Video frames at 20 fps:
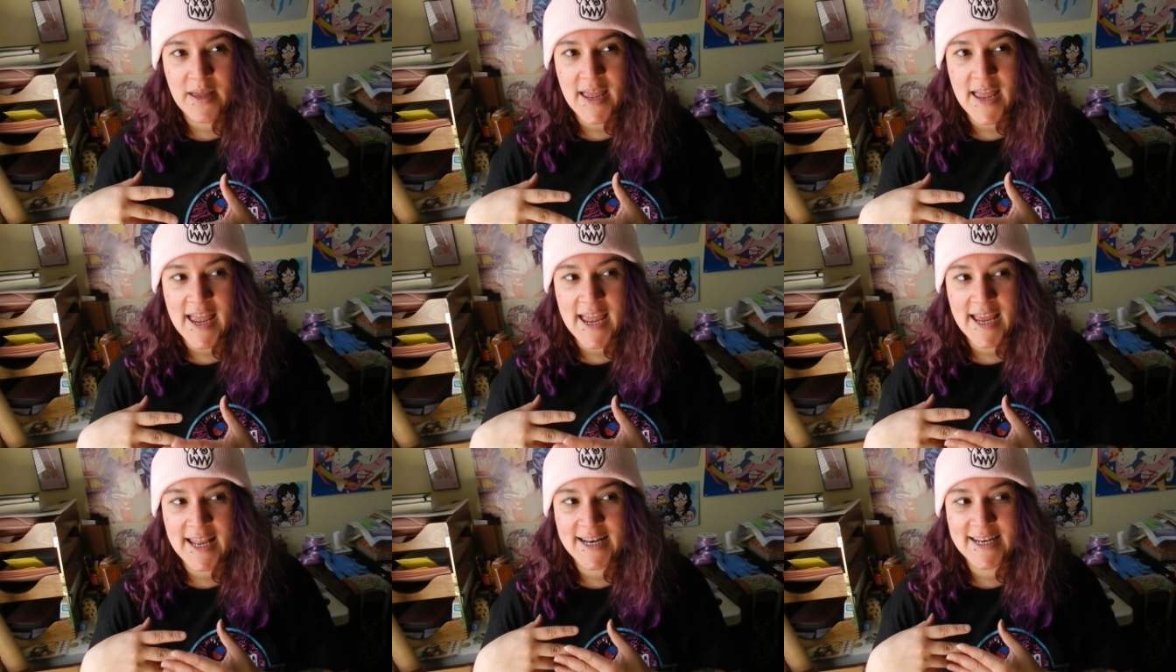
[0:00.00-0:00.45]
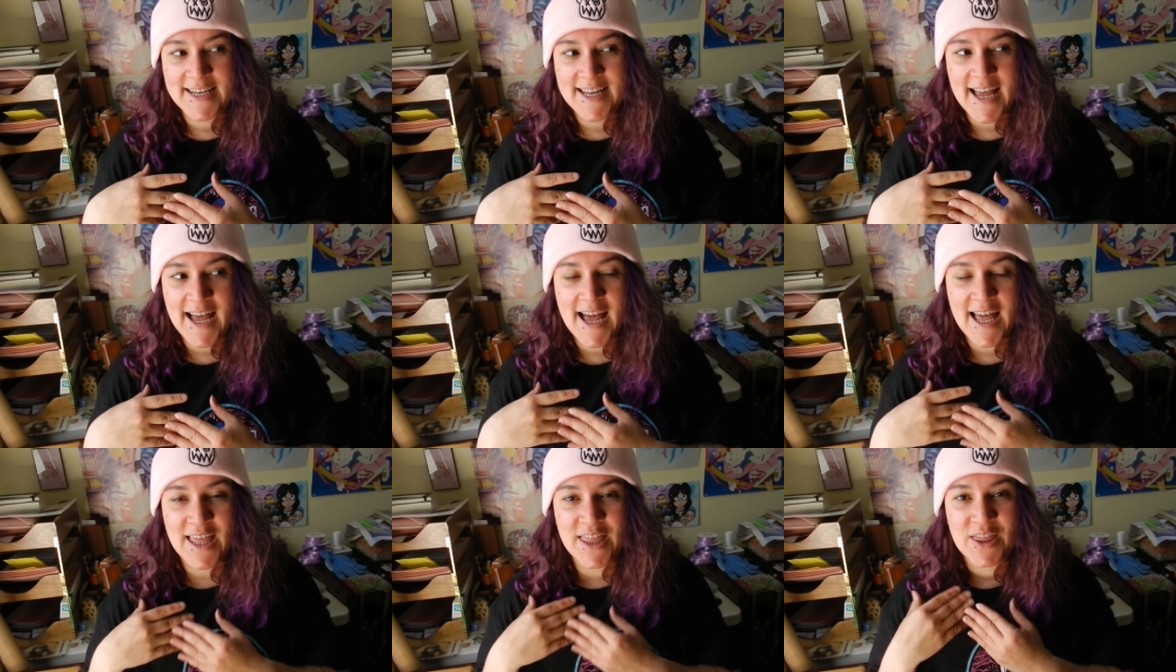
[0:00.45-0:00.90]
and
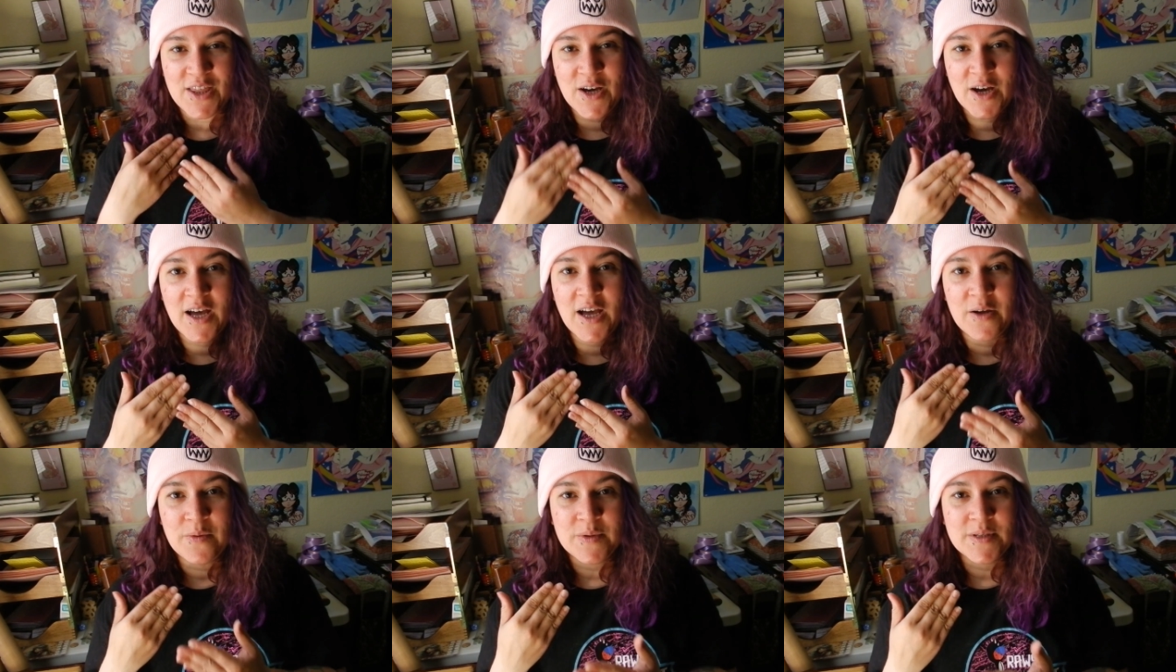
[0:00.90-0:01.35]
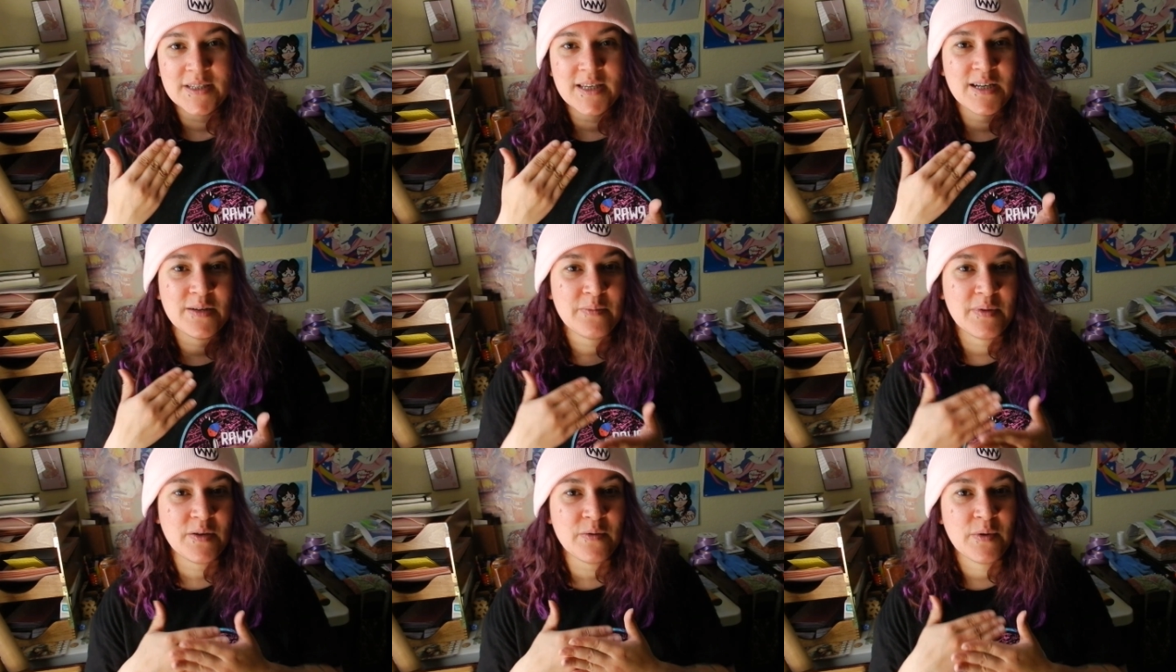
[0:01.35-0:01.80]
I thought I was
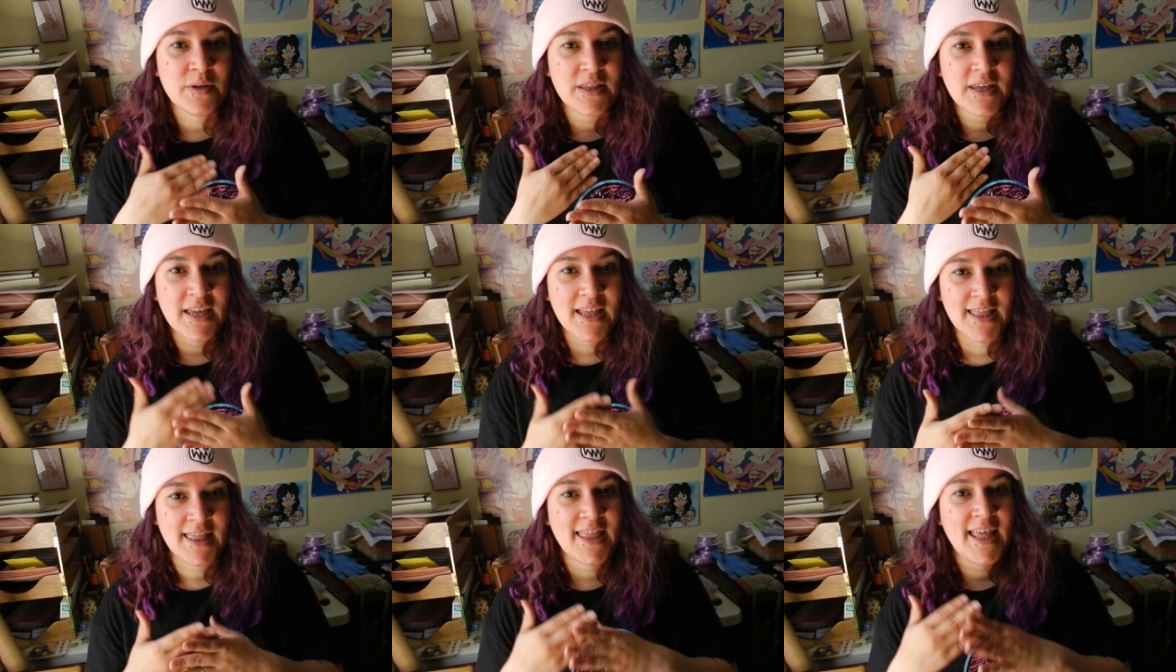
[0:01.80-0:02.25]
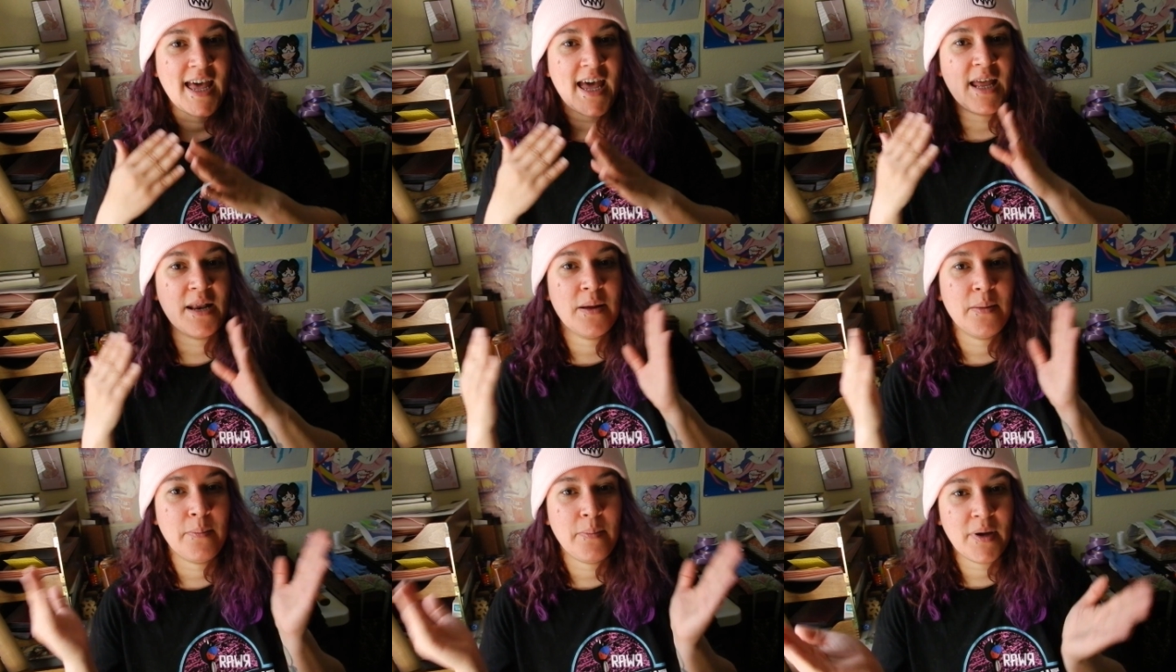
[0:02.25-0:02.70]
going to be within
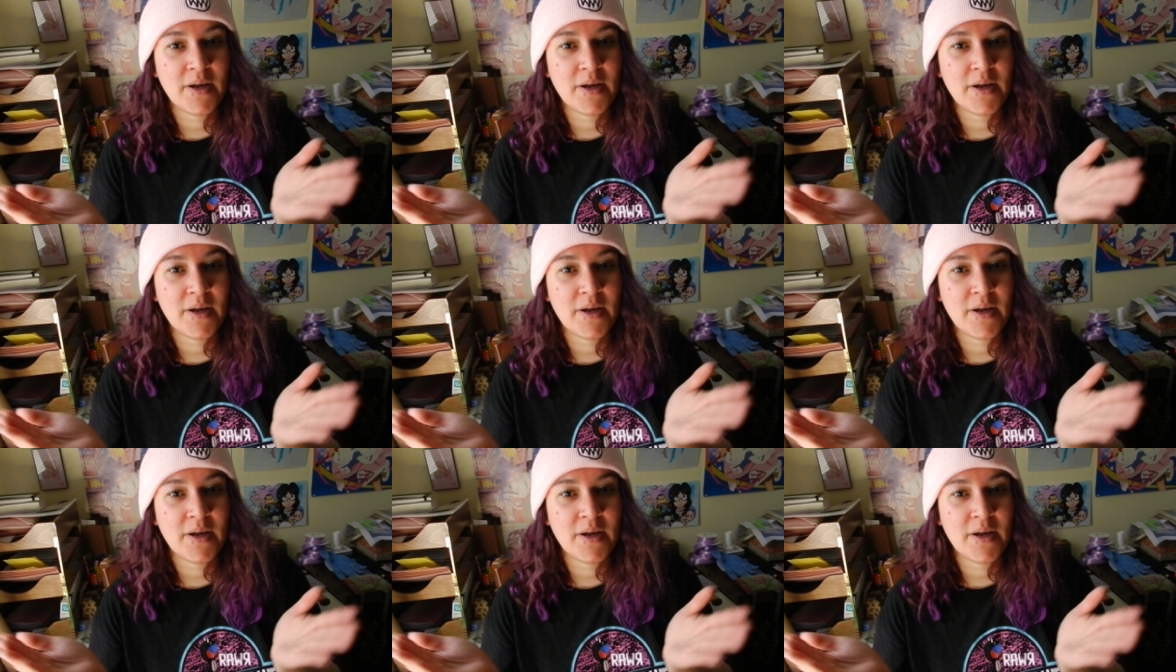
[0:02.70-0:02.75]
that